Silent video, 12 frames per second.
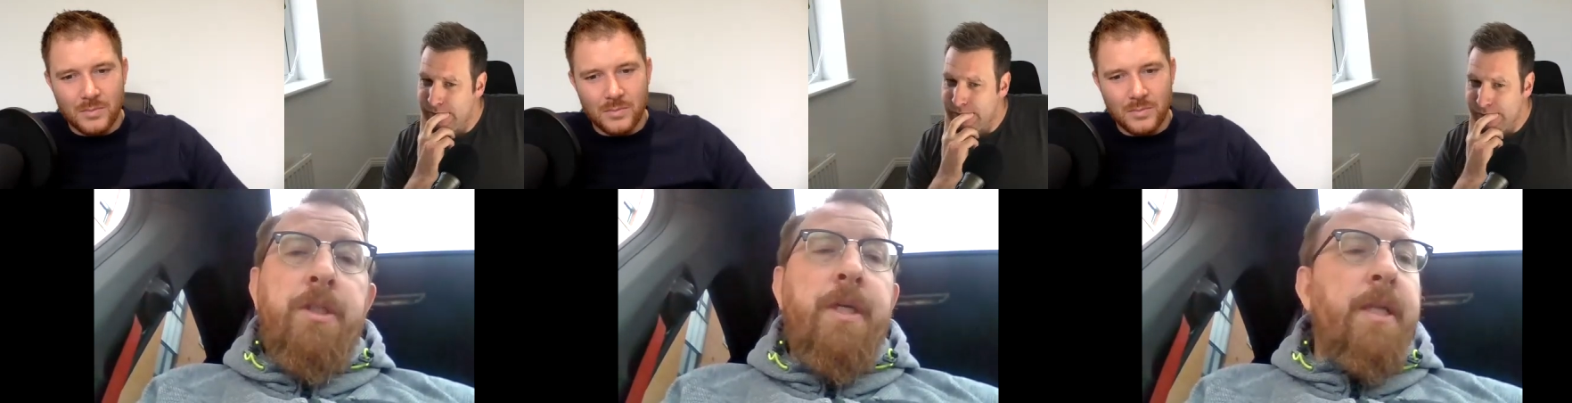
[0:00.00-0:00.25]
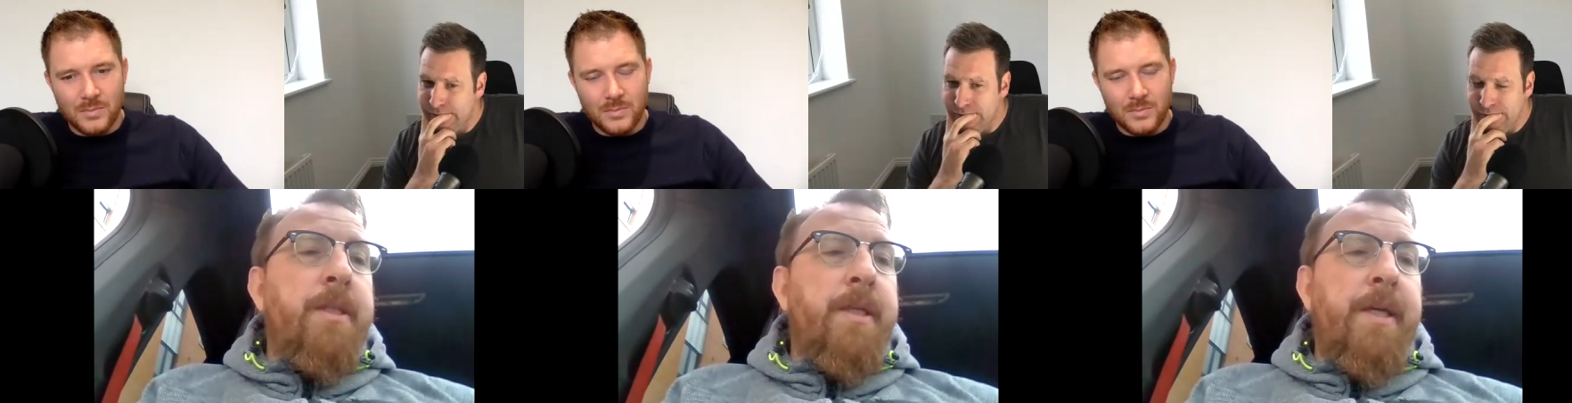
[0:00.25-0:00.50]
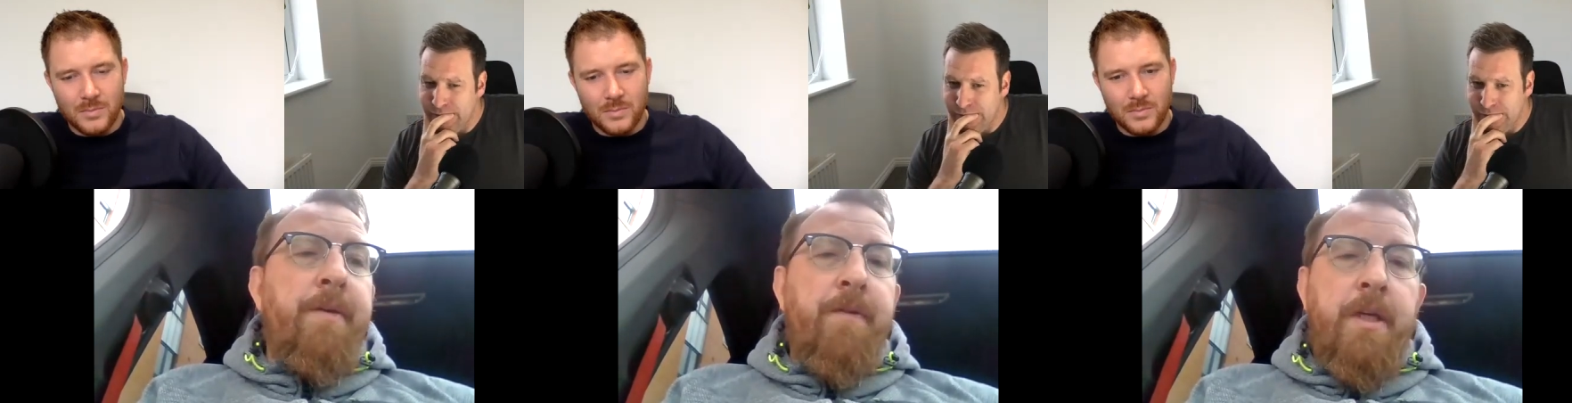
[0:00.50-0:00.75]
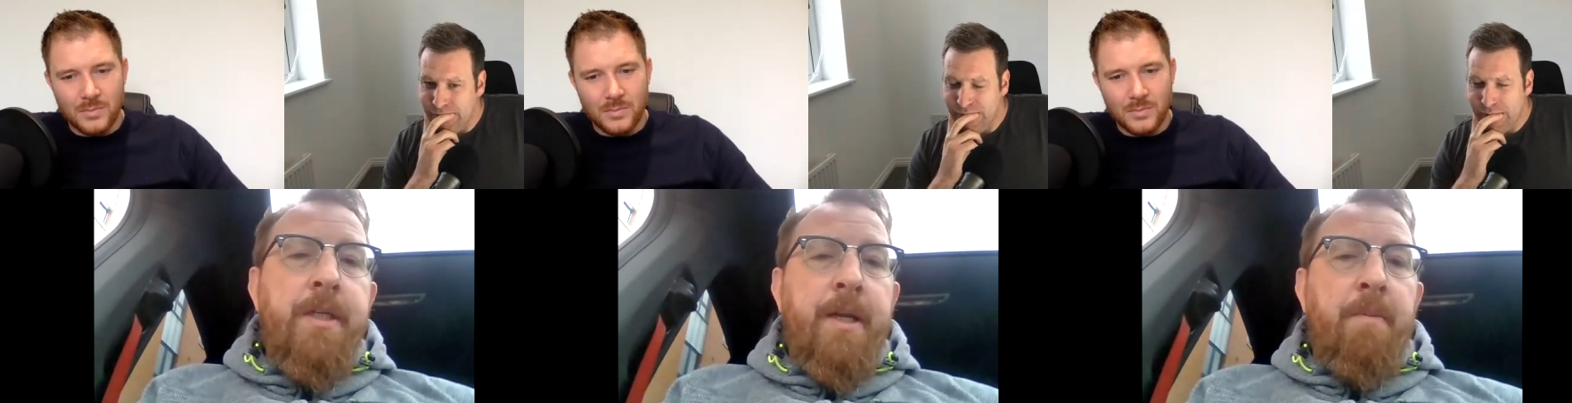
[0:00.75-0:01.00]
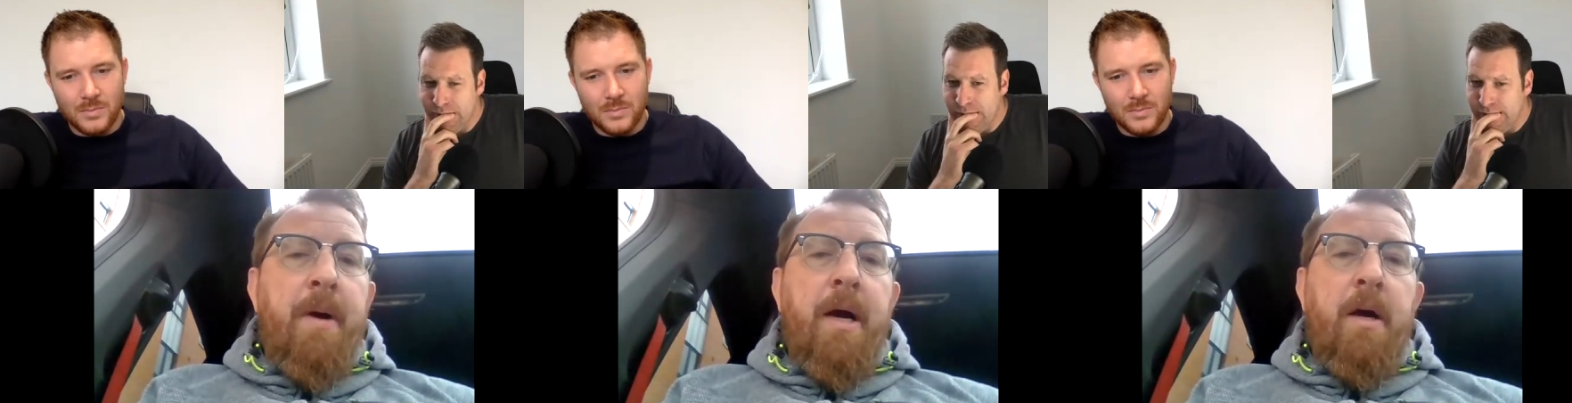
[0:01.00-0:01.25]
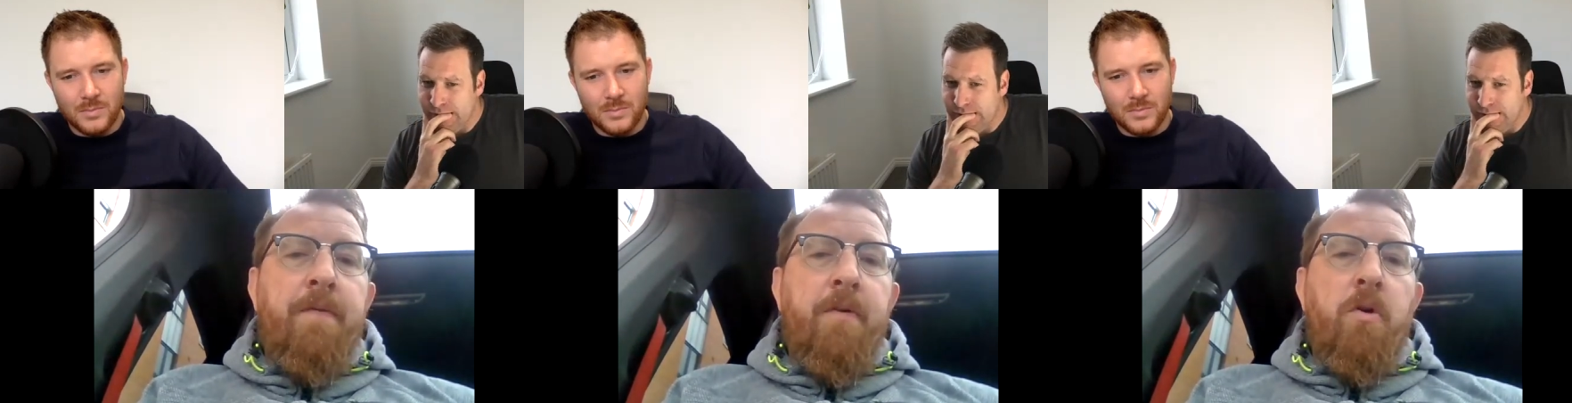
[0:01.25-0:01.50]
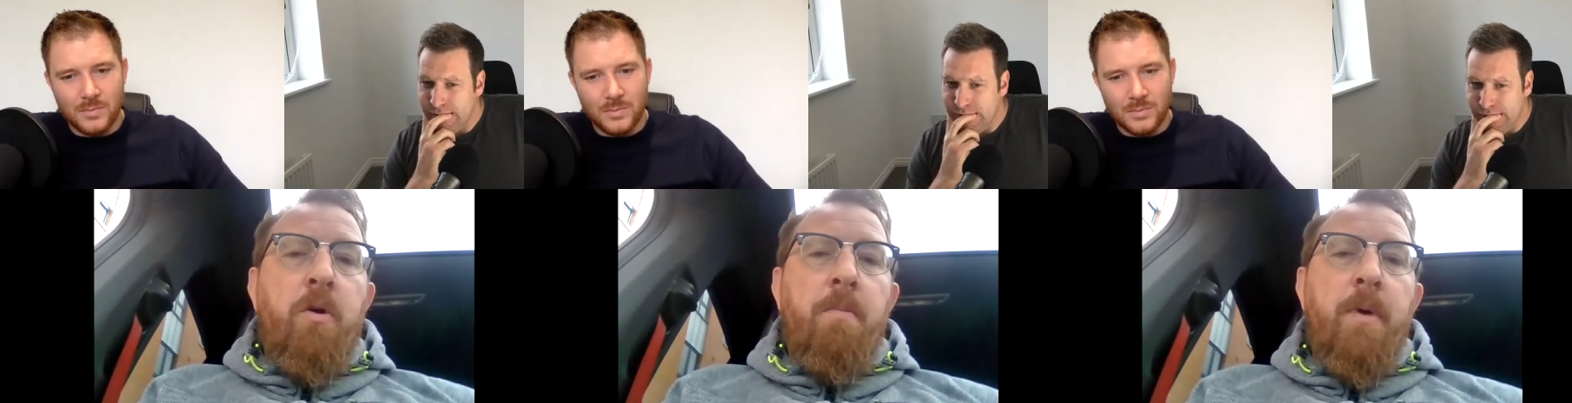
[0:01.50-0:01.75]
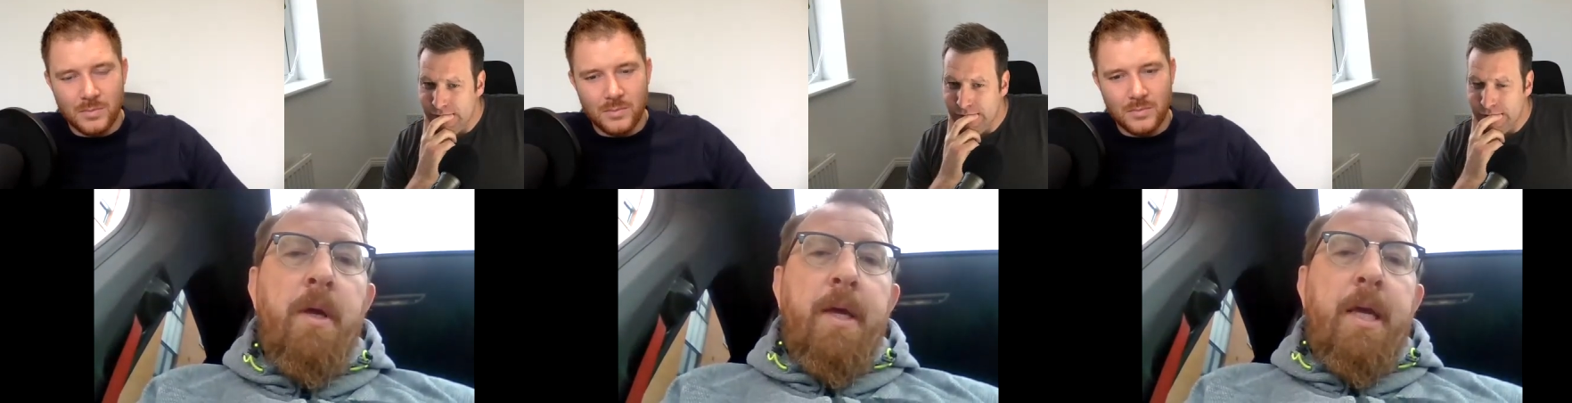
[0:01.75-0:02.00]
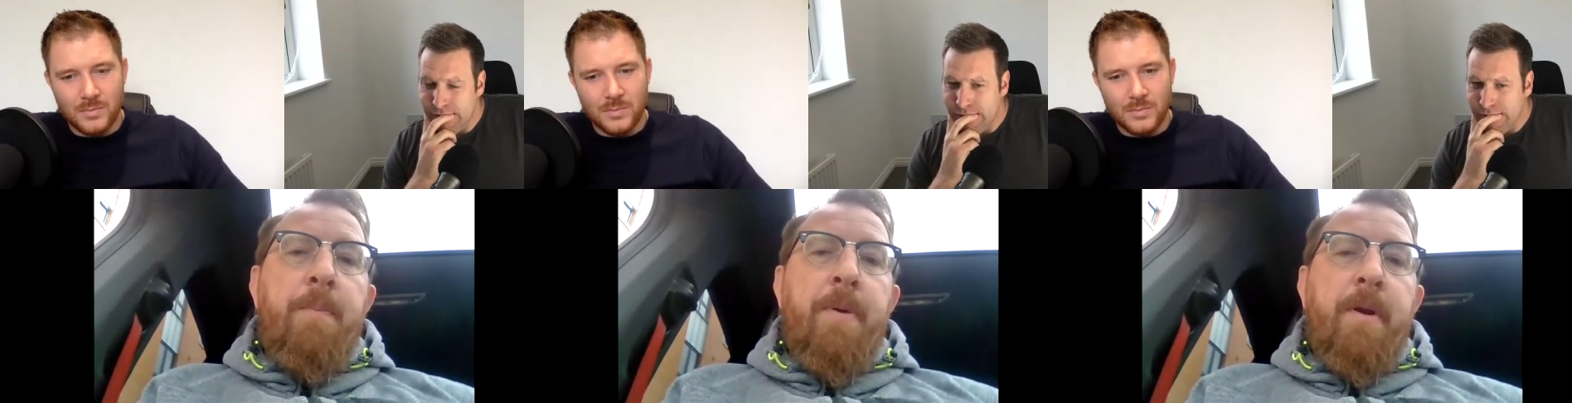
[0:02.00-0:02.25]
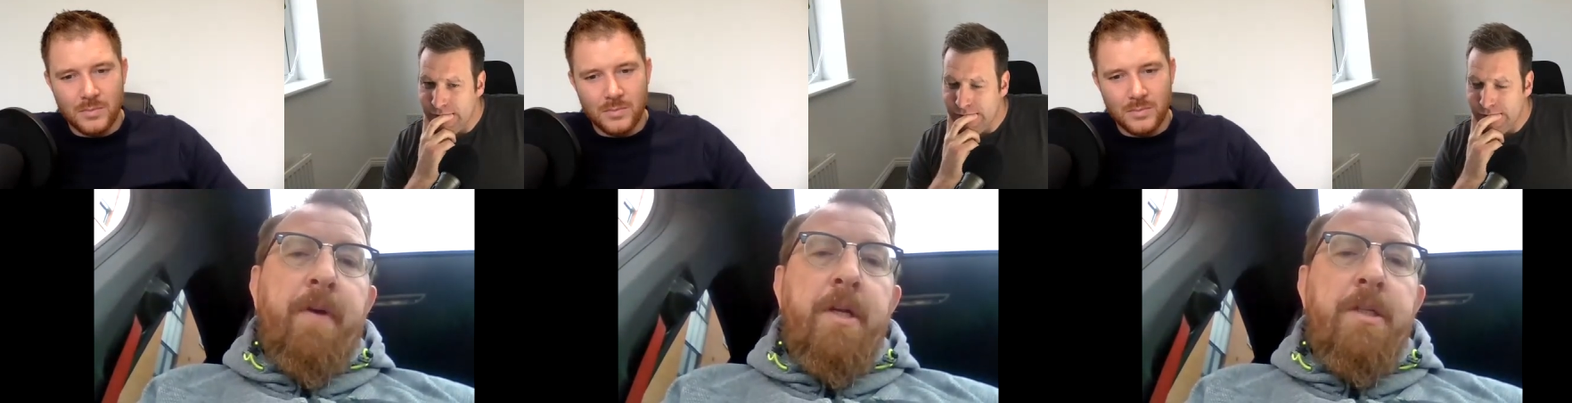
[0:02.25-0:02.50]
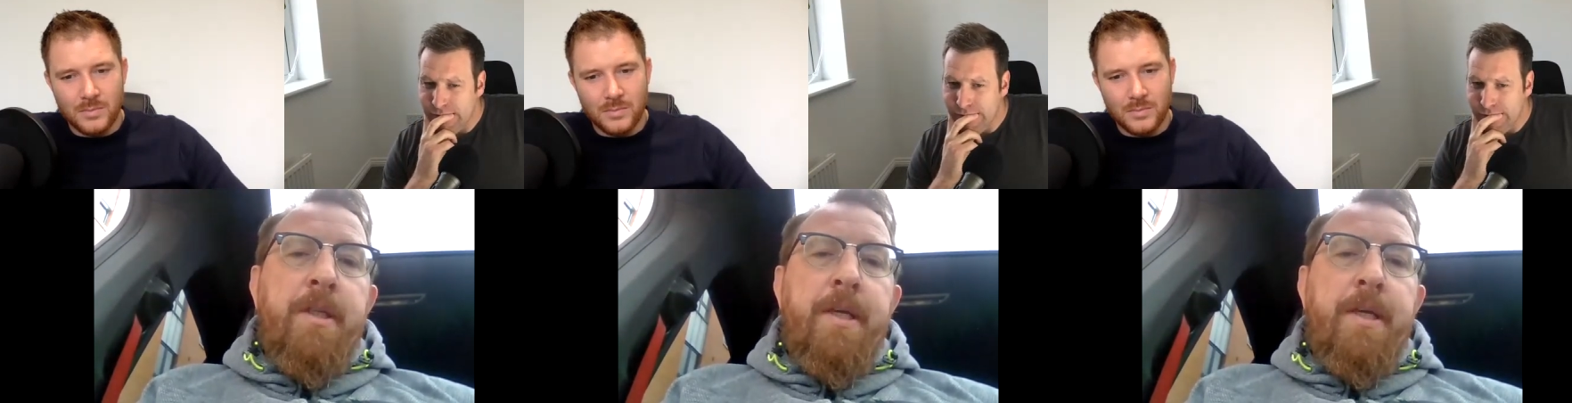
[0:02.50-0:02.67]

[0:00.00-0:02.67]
Speaker 1: He's got TVs in the bathroom. He provides